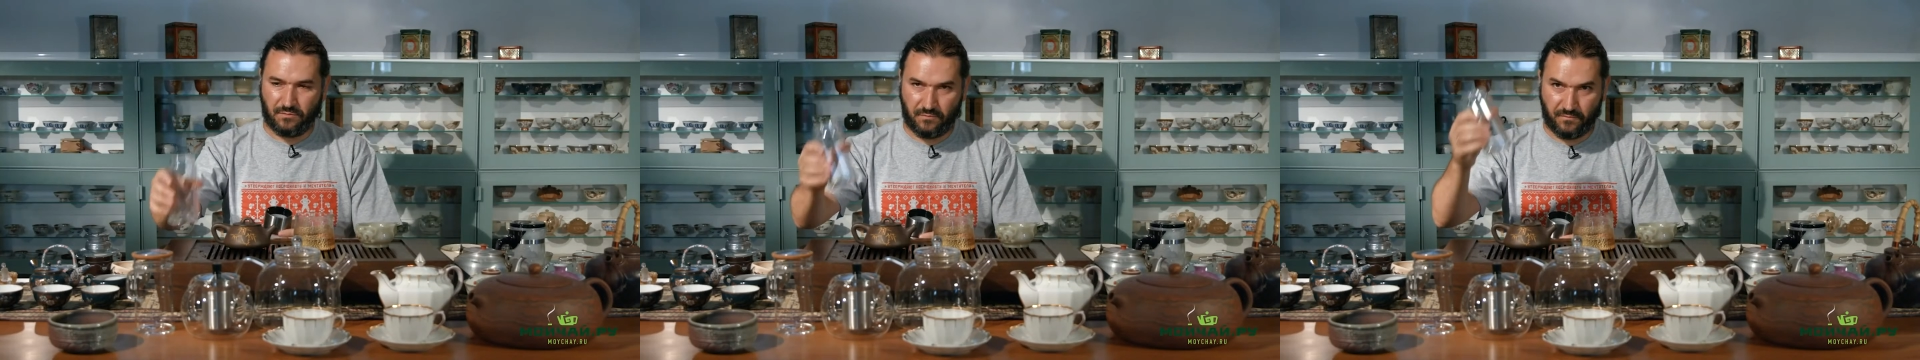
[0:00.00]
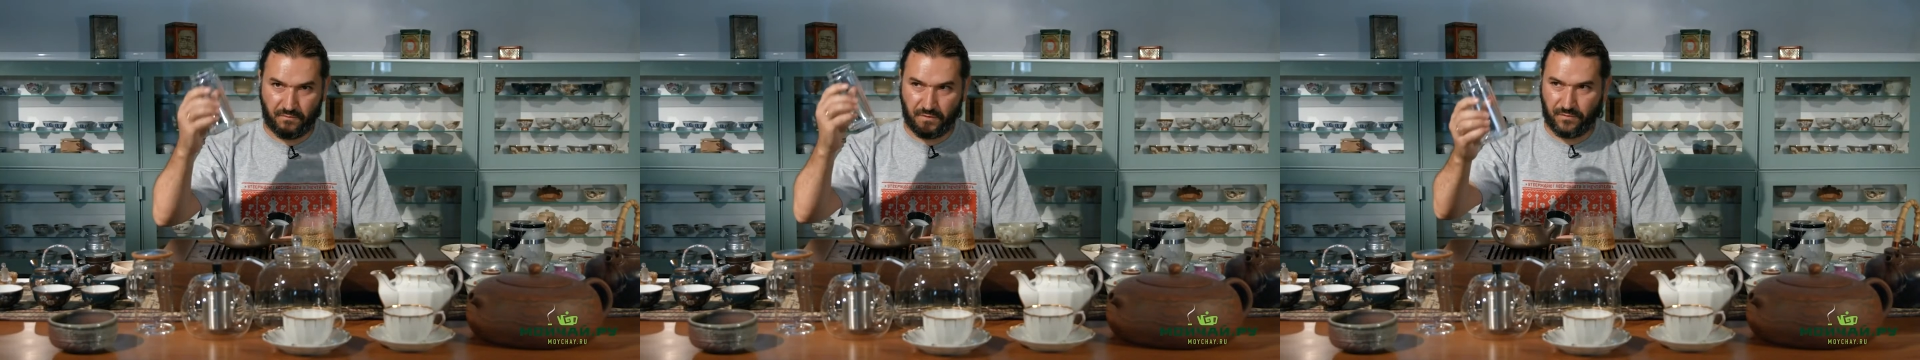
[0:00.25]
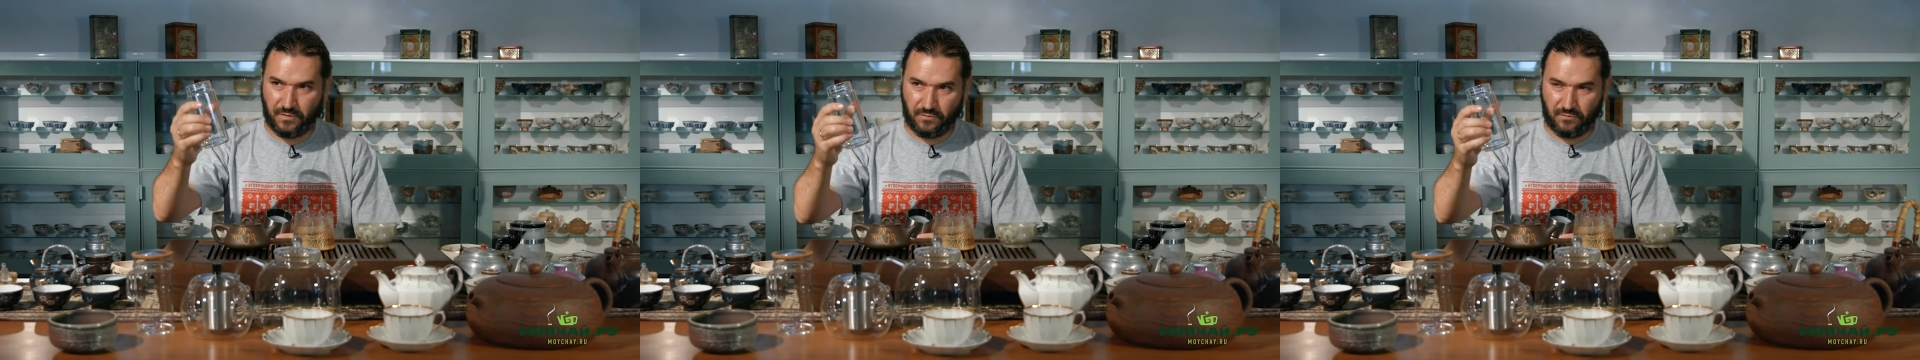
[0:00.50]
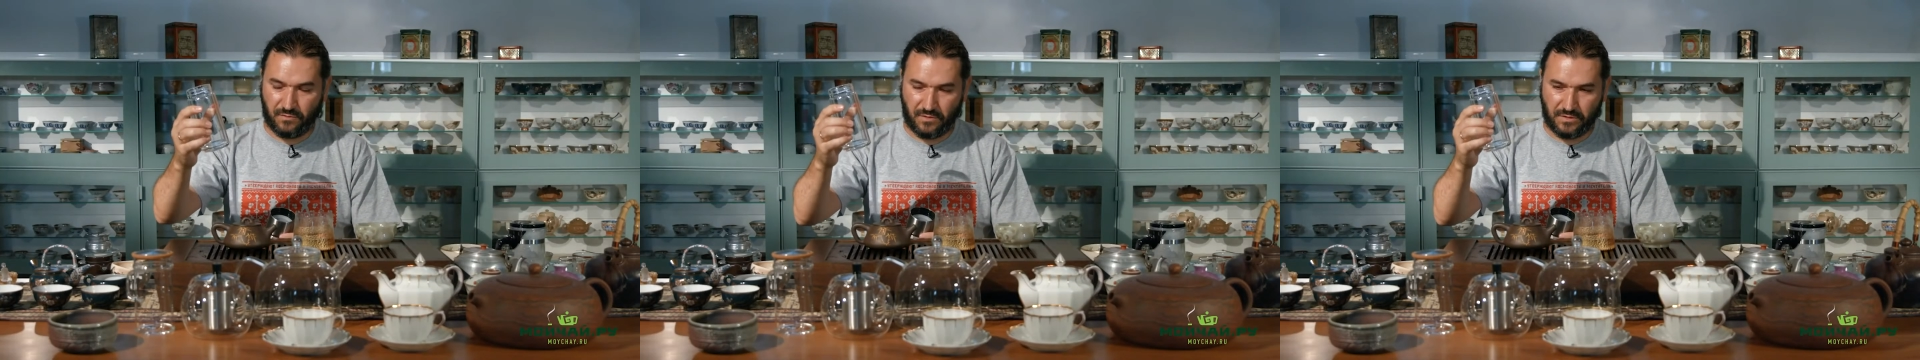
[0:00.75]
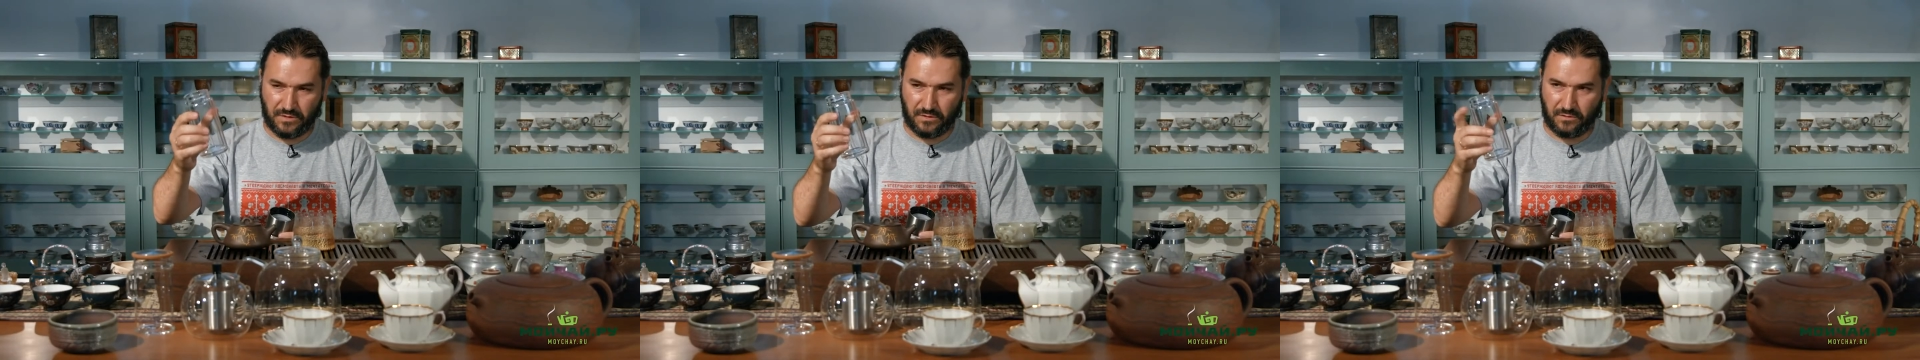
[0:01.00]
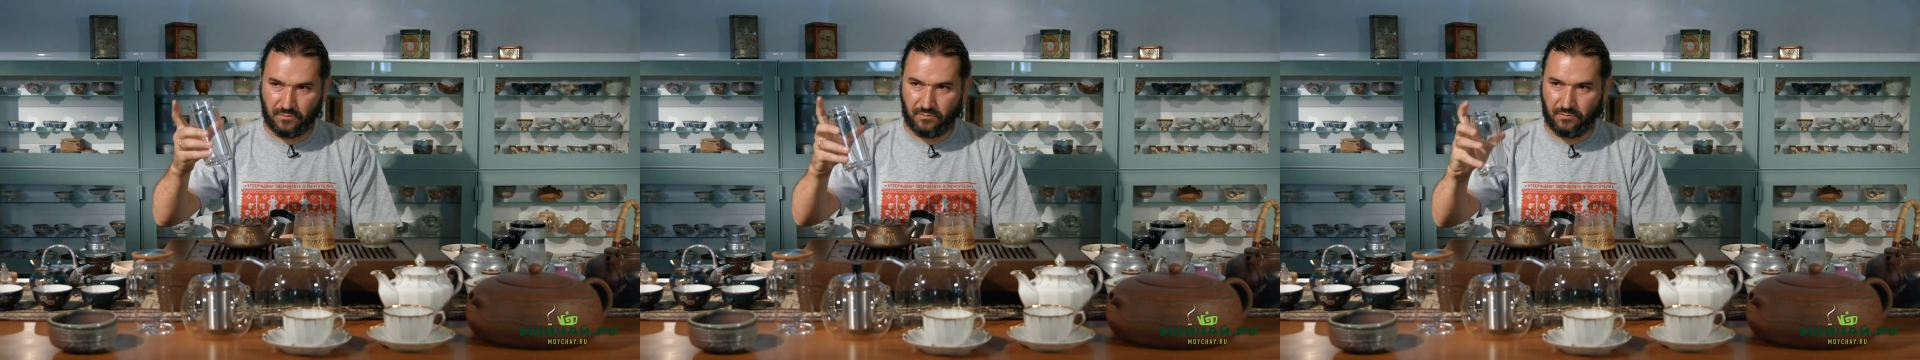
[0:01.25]
then close it.
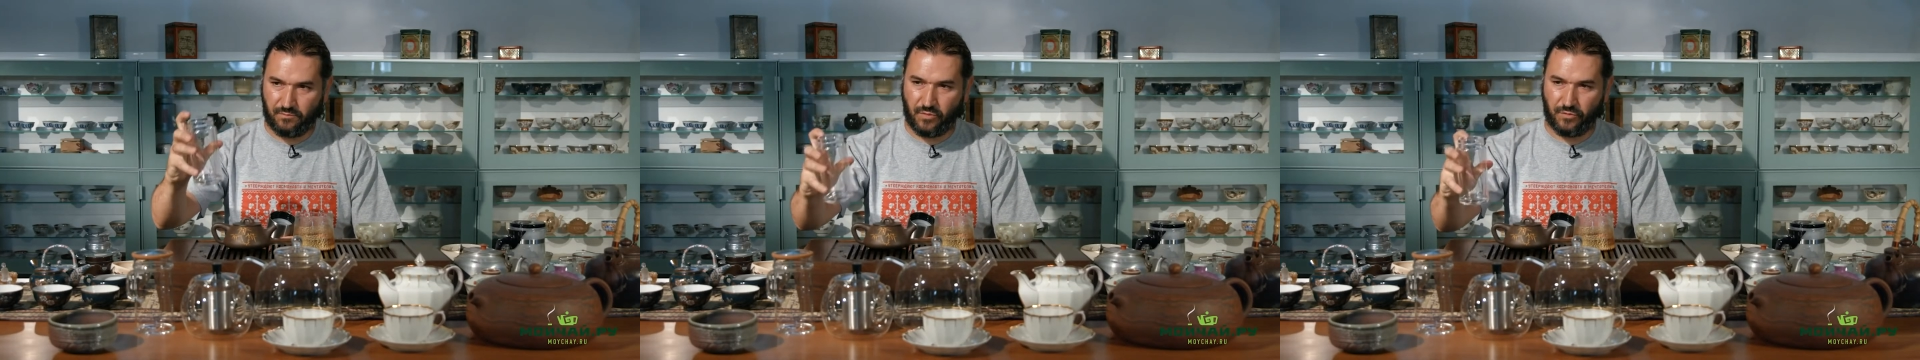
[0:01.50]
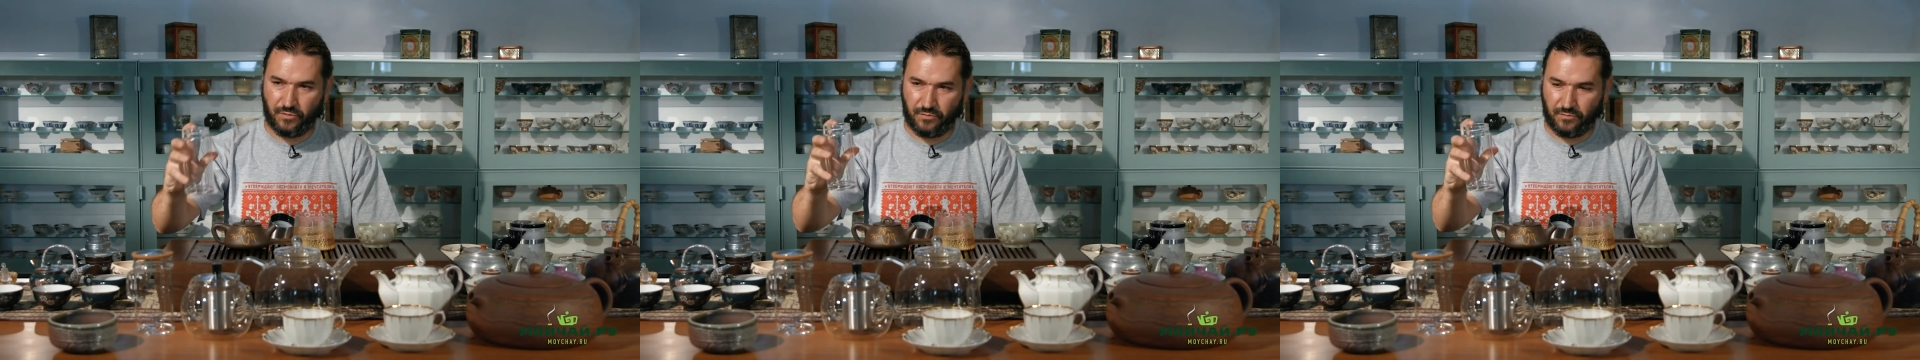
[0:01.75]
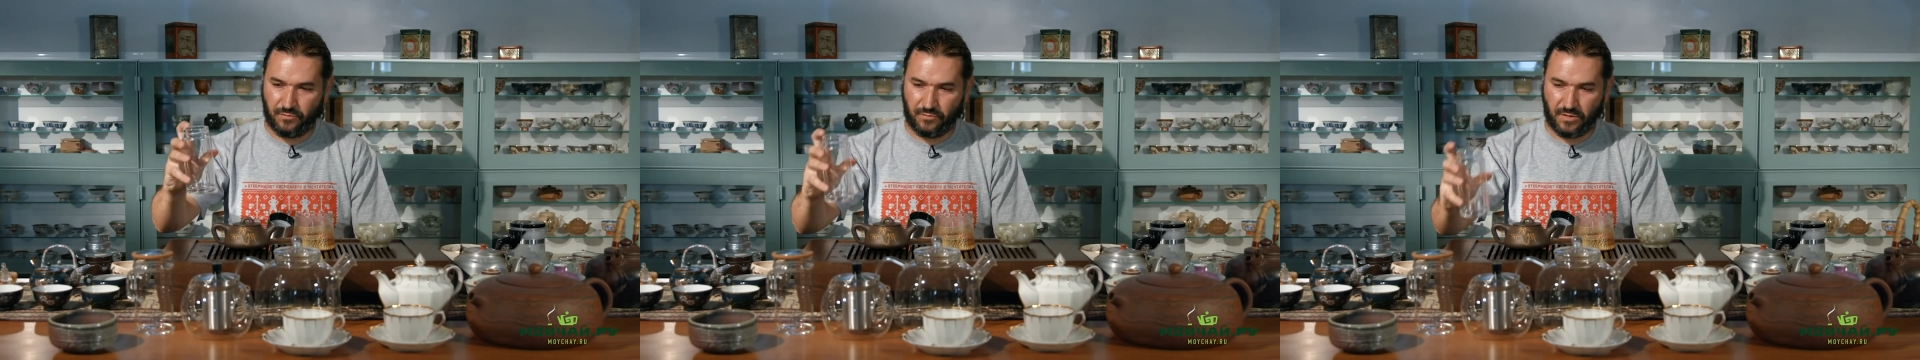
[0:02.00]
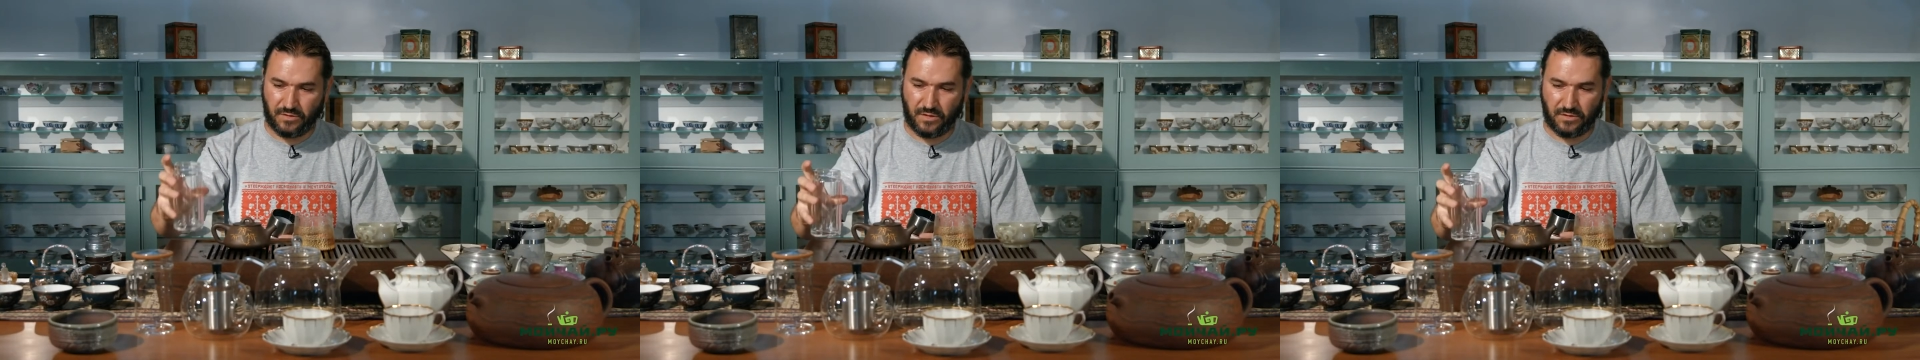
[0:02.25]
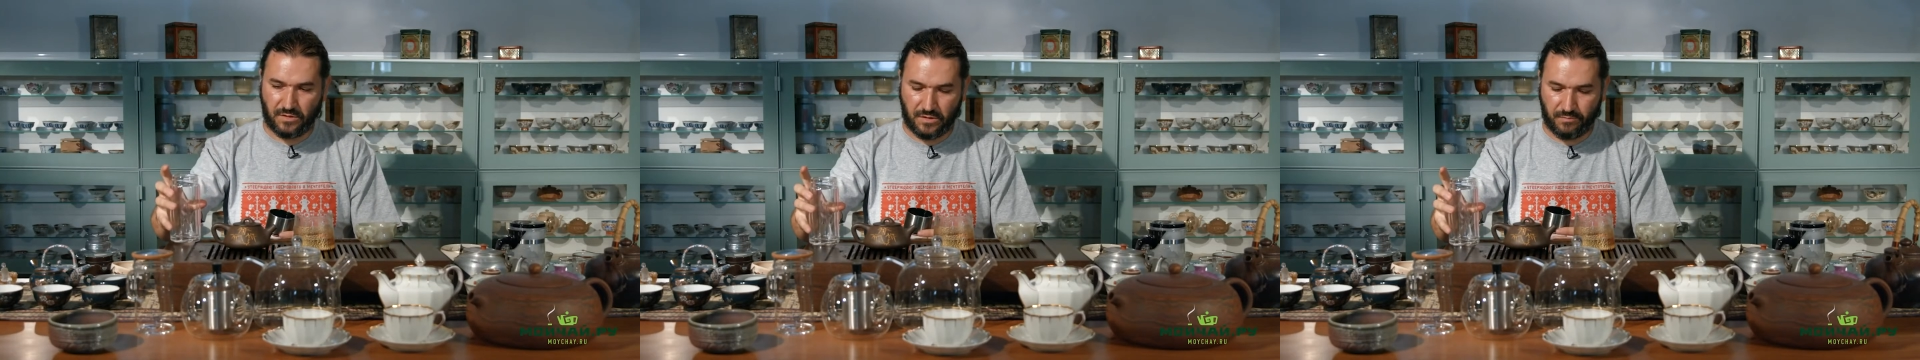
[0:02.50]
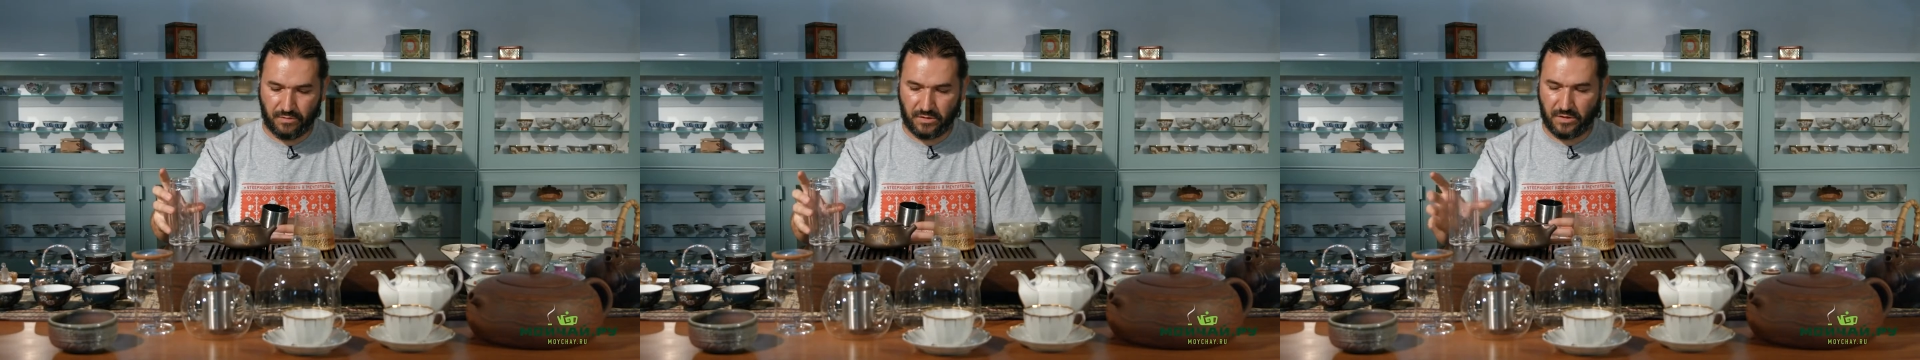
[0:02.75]
Fill up this
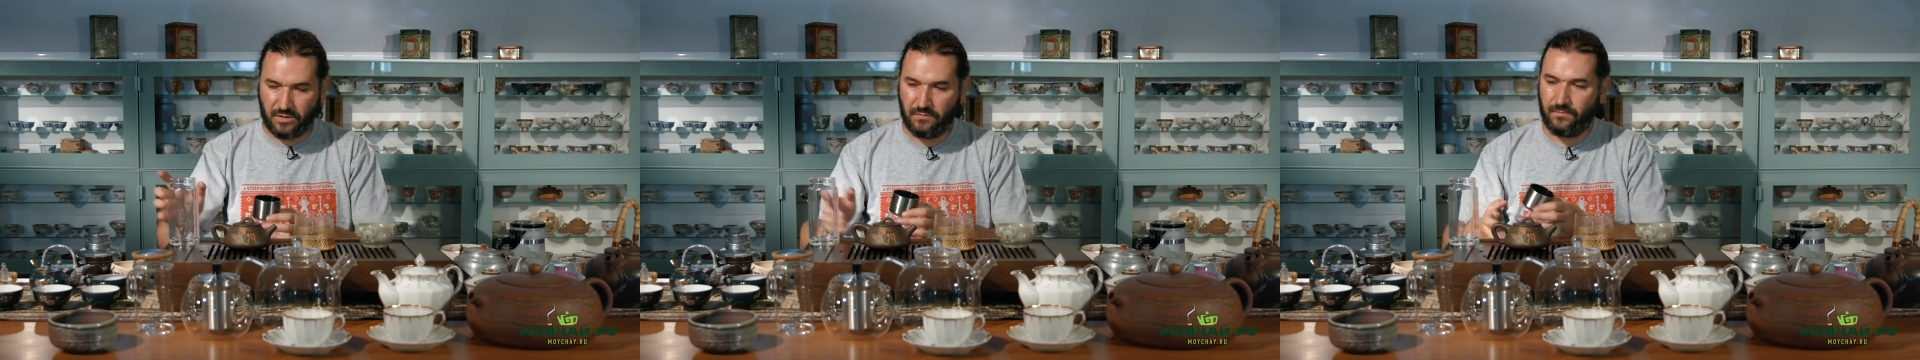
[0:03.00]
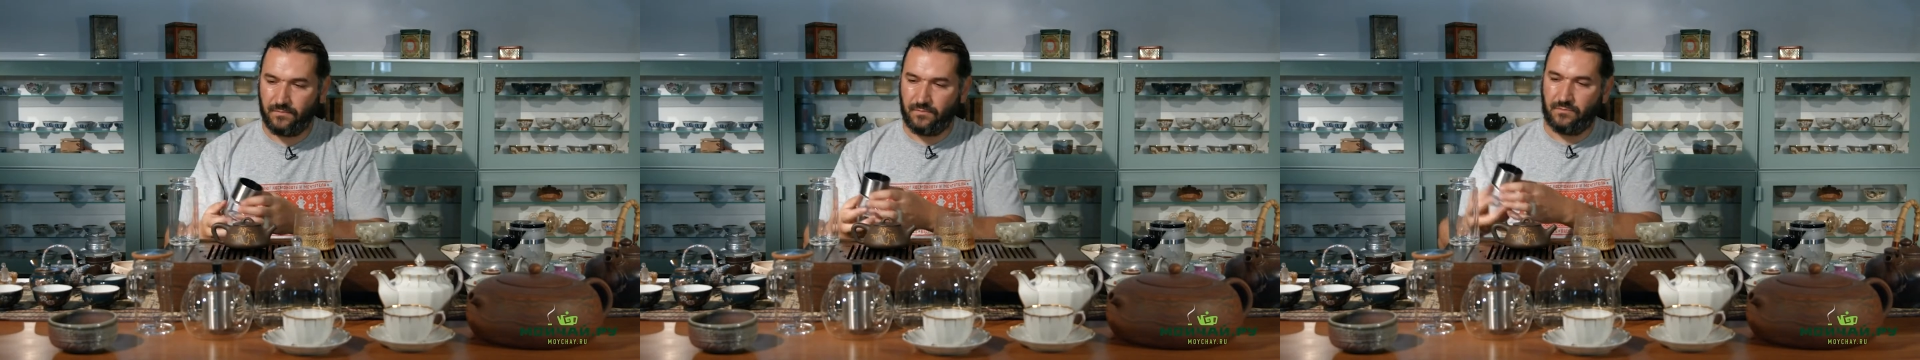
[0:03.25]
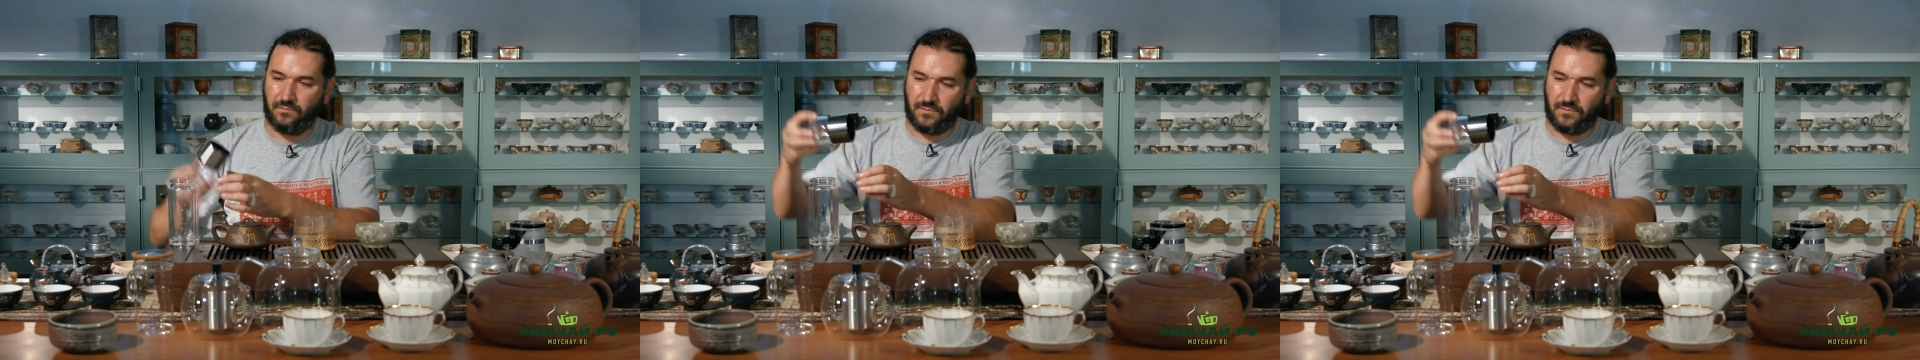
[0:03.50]
section with boiling